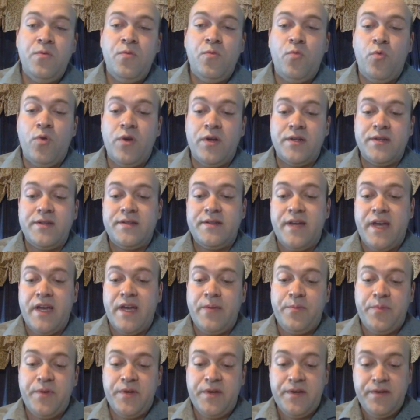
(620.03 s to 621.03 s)
what
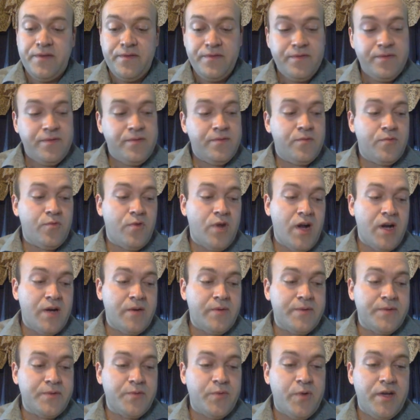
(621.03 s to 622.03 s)
type of
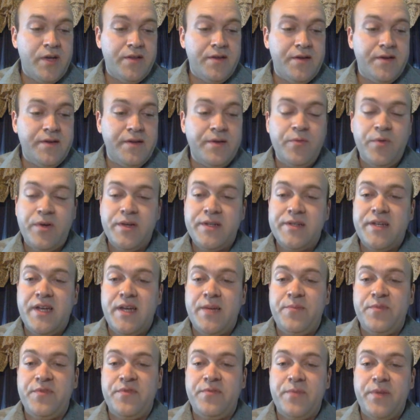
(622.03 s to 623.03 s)
rock was weathered and what
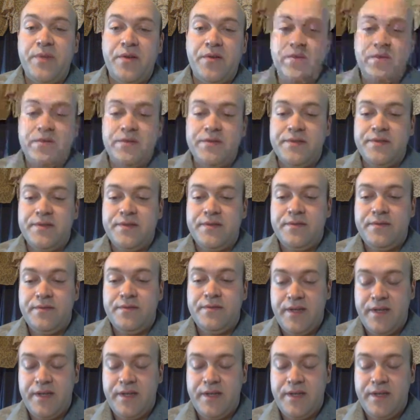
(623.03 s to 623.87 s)
type of minerals